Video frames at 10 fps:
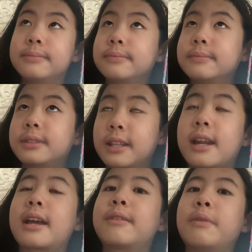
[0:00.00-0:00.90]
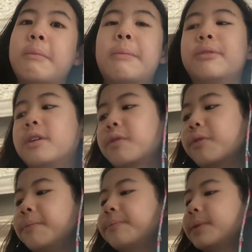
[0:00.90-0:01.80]
So that I can remember it
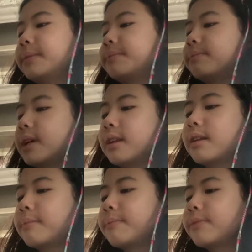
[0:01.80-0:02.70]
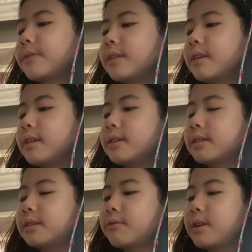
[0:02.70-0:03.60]
all, but I didn't.
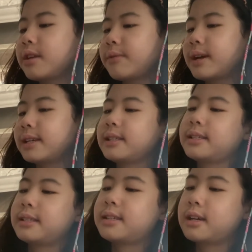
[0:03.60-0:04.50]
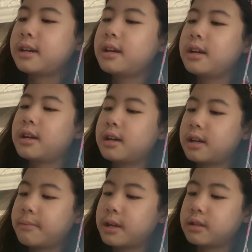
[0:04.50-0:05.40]
So anyways,
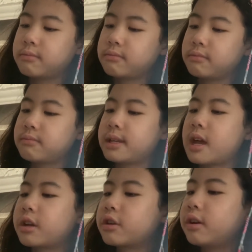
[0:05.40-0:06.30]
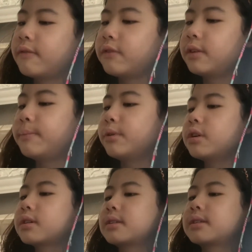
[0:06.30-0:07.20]
my dad got a few
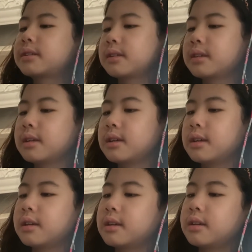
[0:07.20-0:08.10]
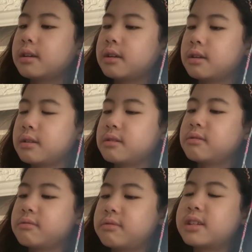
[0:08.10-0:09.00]
books,
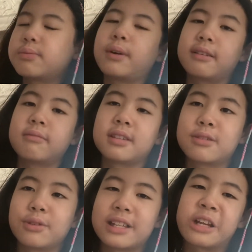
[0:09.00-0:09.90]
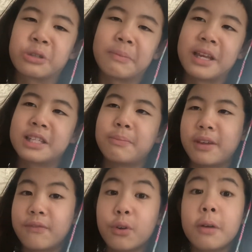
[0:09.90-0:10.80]
which is what the store's actually meant to
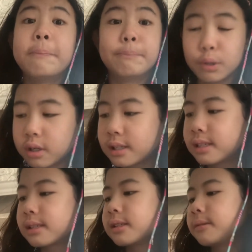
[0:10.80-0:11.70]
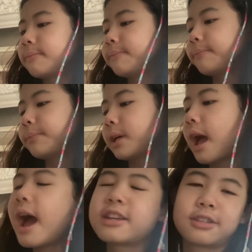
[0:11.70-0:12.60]
be for, books, but
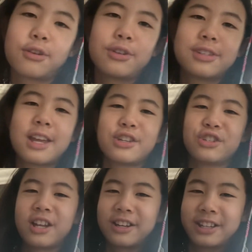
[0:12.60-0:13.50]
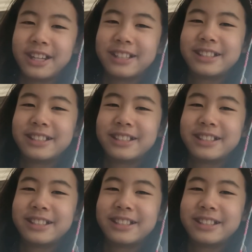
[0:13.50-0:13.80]
I just got stationery.